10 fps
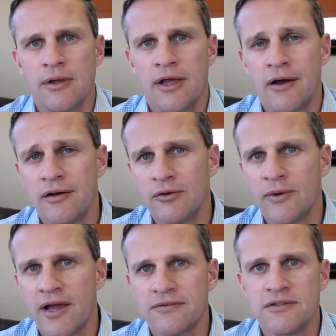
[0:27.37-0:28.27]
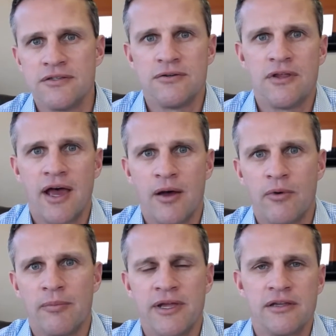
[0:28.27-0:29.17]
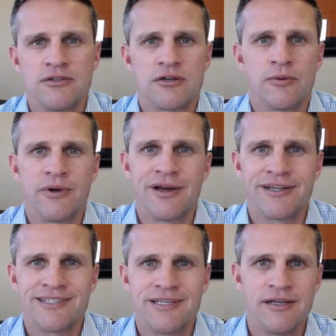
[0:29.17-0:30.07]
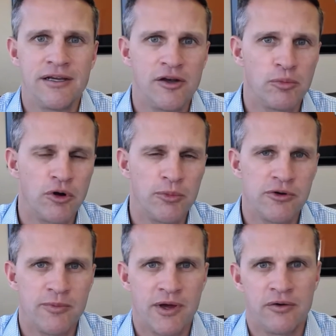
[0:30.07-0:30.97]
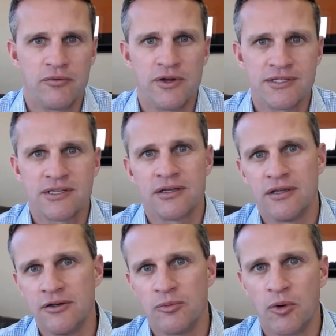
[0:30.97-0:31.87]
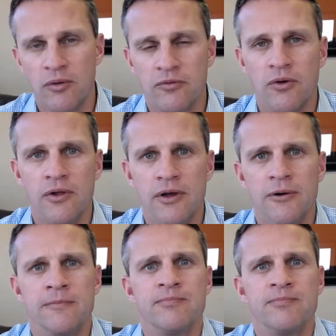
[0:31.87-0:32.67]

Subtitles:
However, we have to do that while making sure we're not exceeding an appropriate amount of risk in your portfolio.